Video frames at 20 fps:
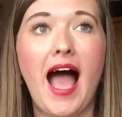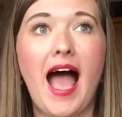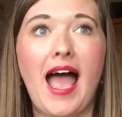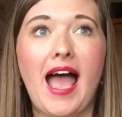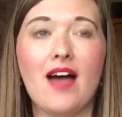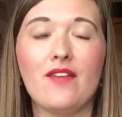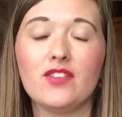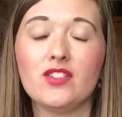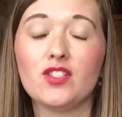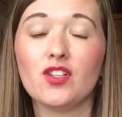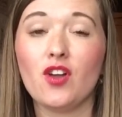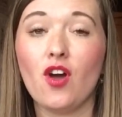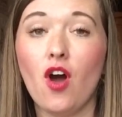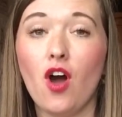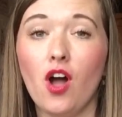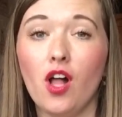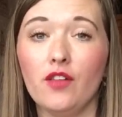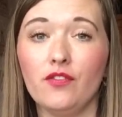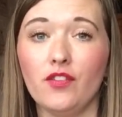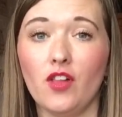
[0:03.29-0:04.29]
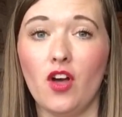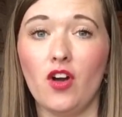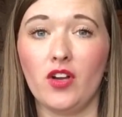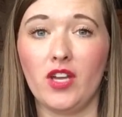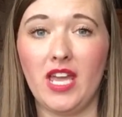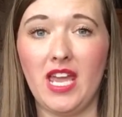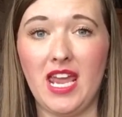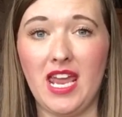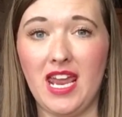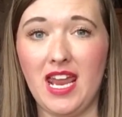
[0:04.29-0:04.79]
I haven't done a haul
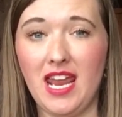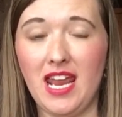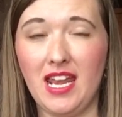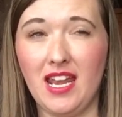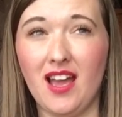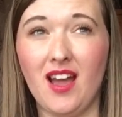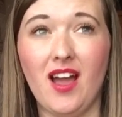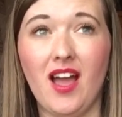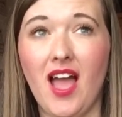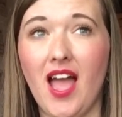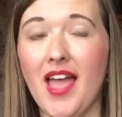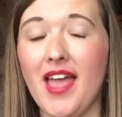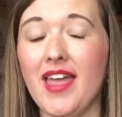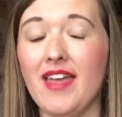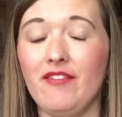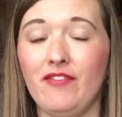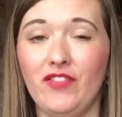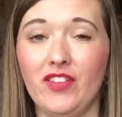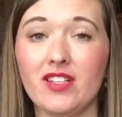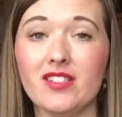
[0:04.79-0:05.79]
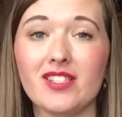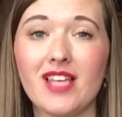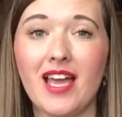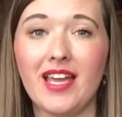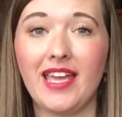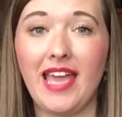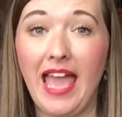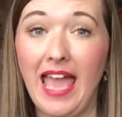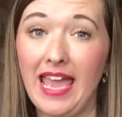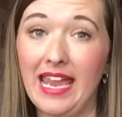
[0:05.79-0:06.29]
vlog in, it feels
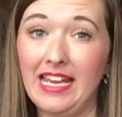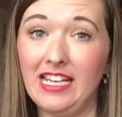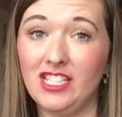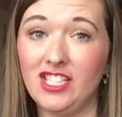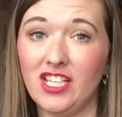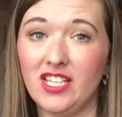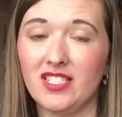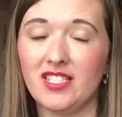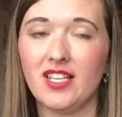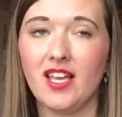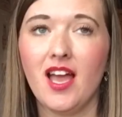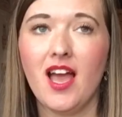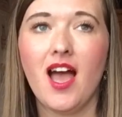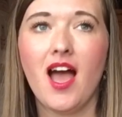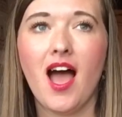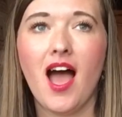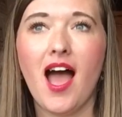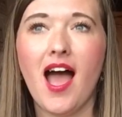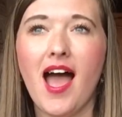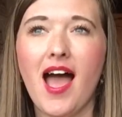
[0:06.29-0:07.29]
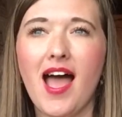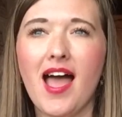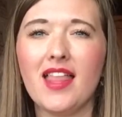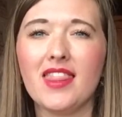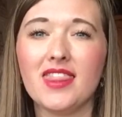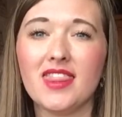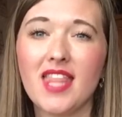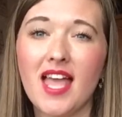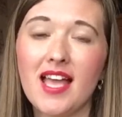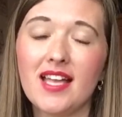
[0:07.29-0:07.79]
like, ages.
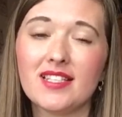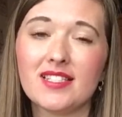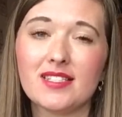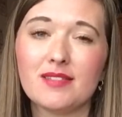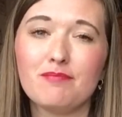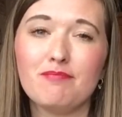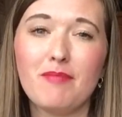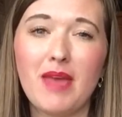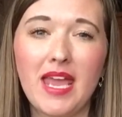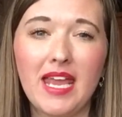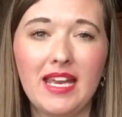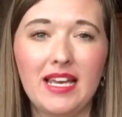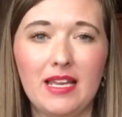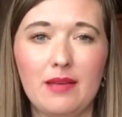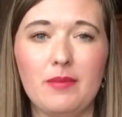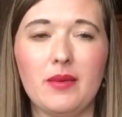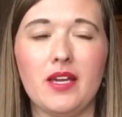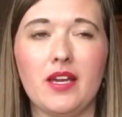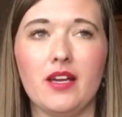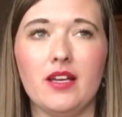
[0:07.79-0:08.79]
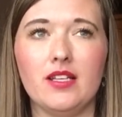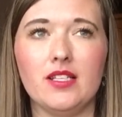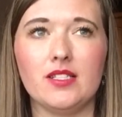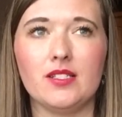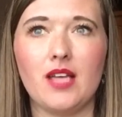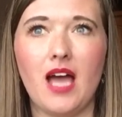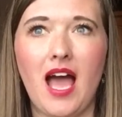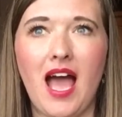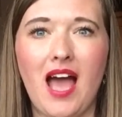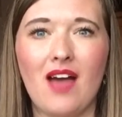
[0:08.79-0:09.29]
And that's mainly
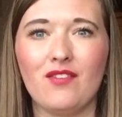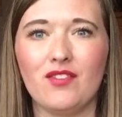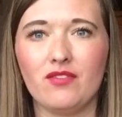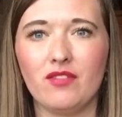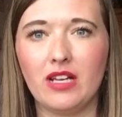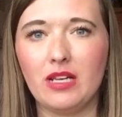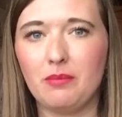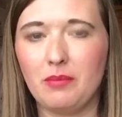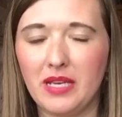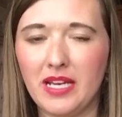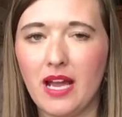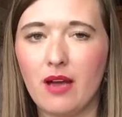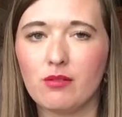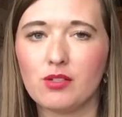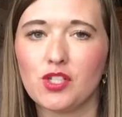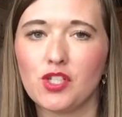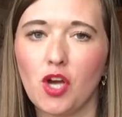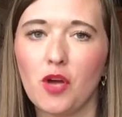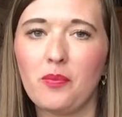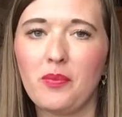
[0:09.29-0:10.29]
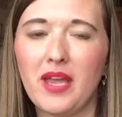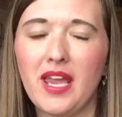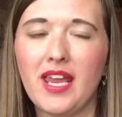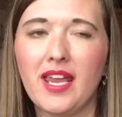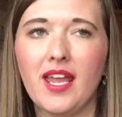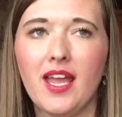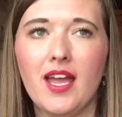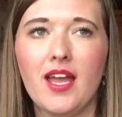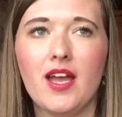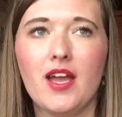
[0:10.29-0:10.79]
because I haven't really been out
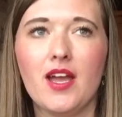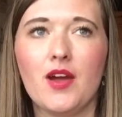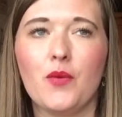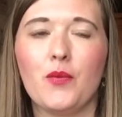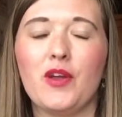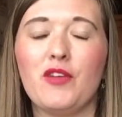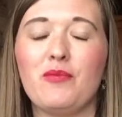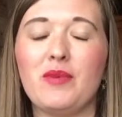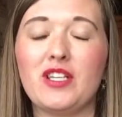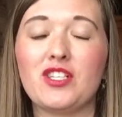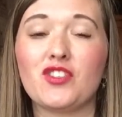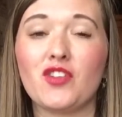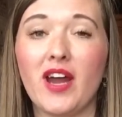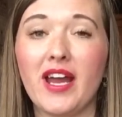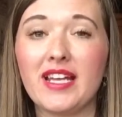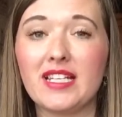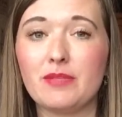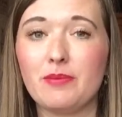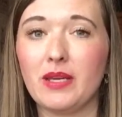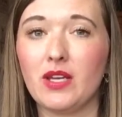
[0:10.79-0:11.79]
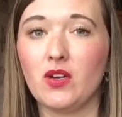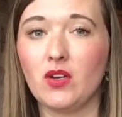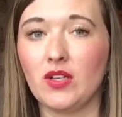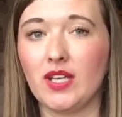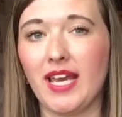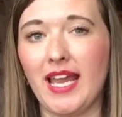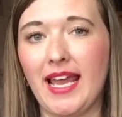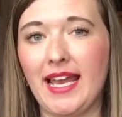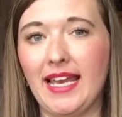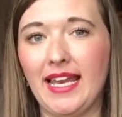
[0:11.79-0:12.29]
shopping. We've been trying to be
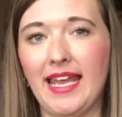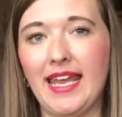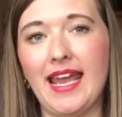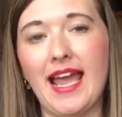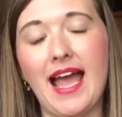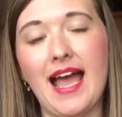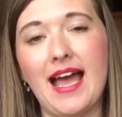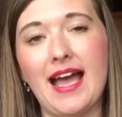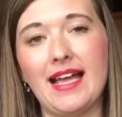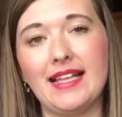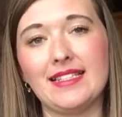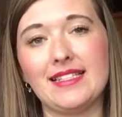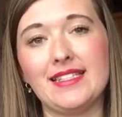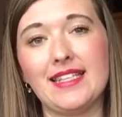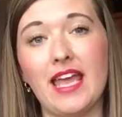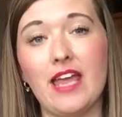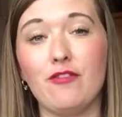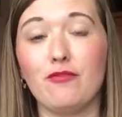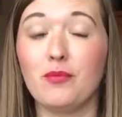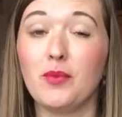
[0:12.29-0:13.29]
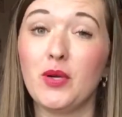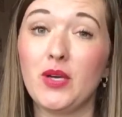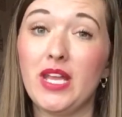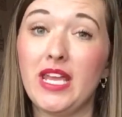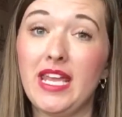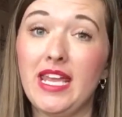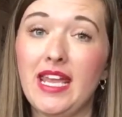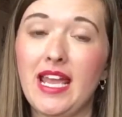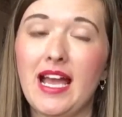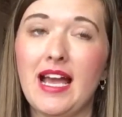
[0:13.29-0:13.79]
good lately and save
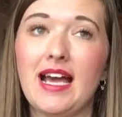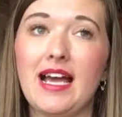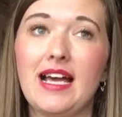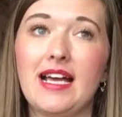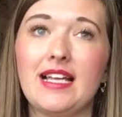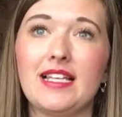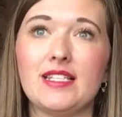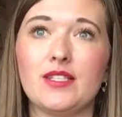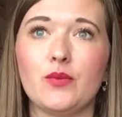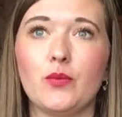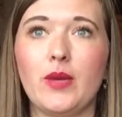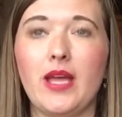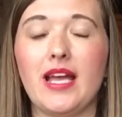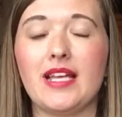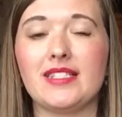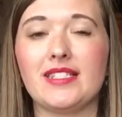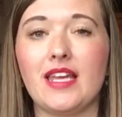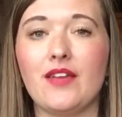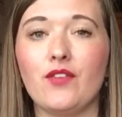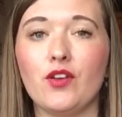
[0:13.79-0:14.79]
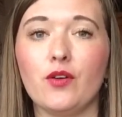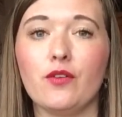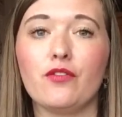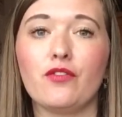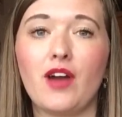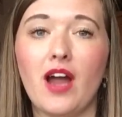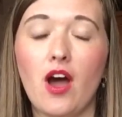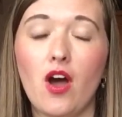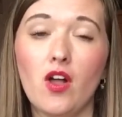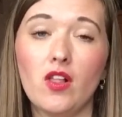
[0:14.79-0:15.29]
money as we are saving up
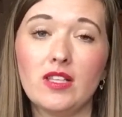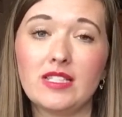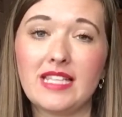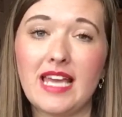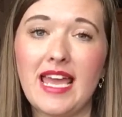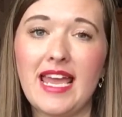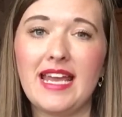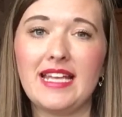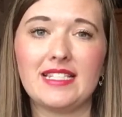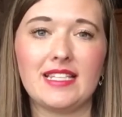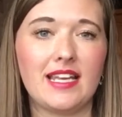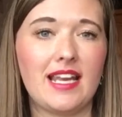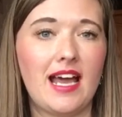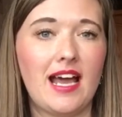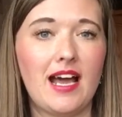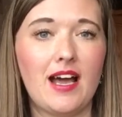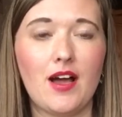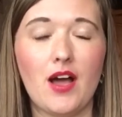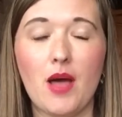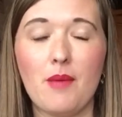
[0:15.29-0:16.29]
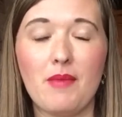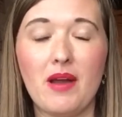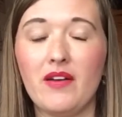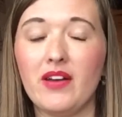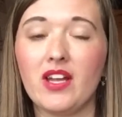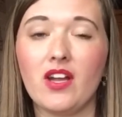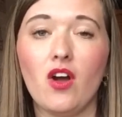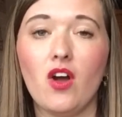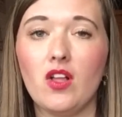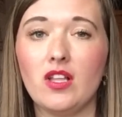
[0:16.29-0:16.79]
for our holidays and our
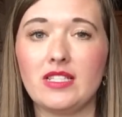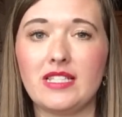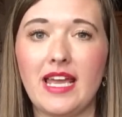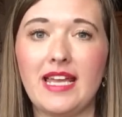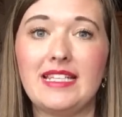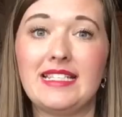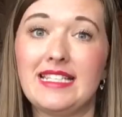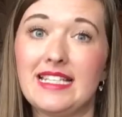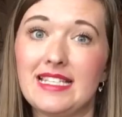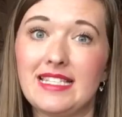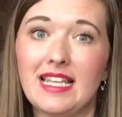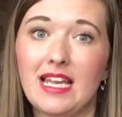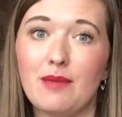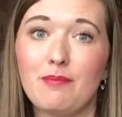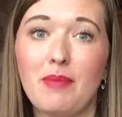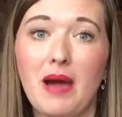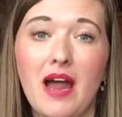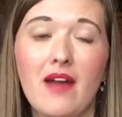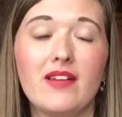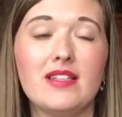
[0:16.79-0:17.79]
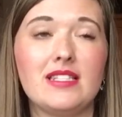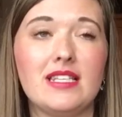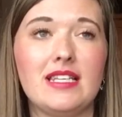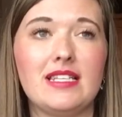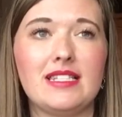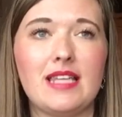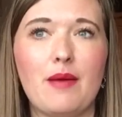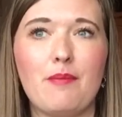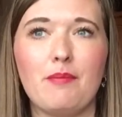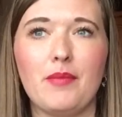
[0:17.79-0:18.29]
America holiday in Disneyland Paris in
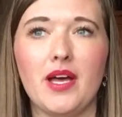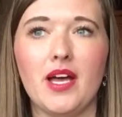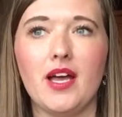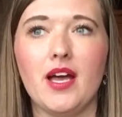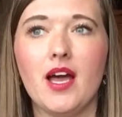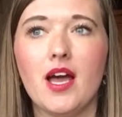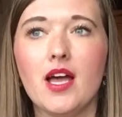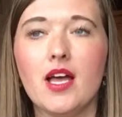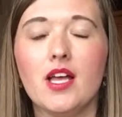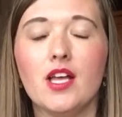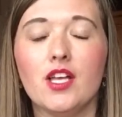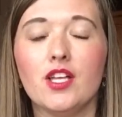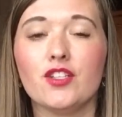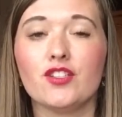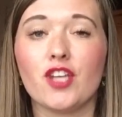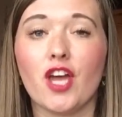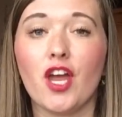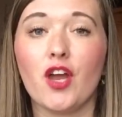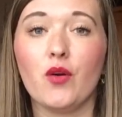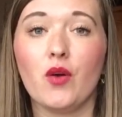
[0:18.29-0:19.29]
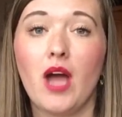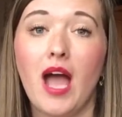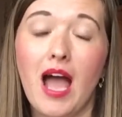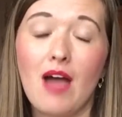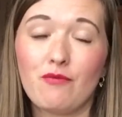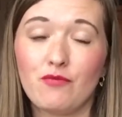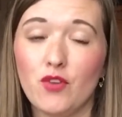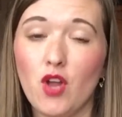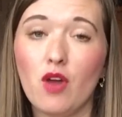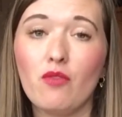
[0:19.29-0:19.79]
December. So
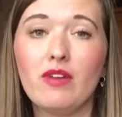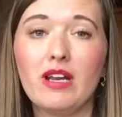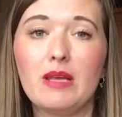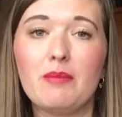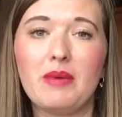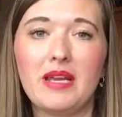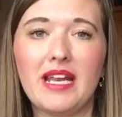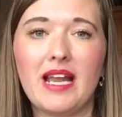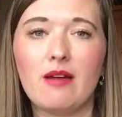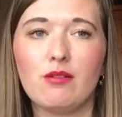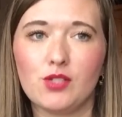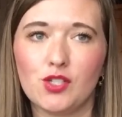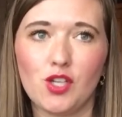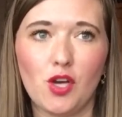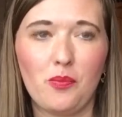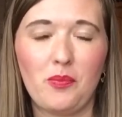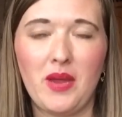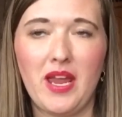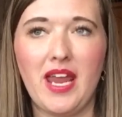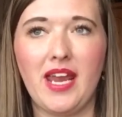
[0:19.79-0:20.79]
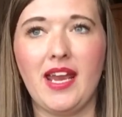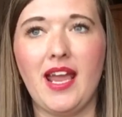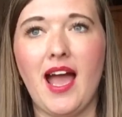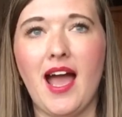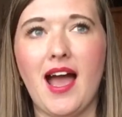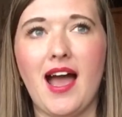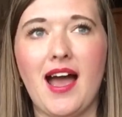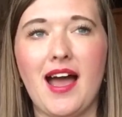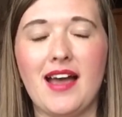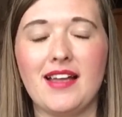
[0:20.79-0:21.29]
not really been out shopping
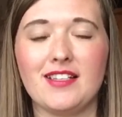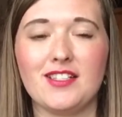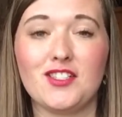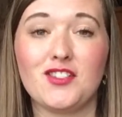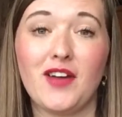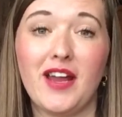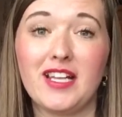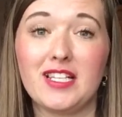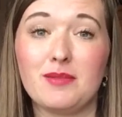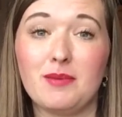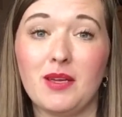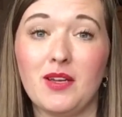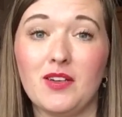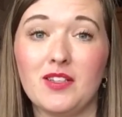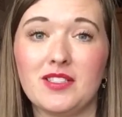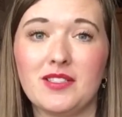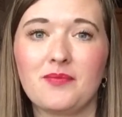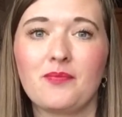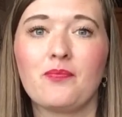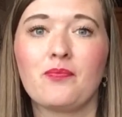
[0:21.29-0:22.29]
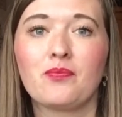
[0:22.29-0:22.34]
and trying to be good.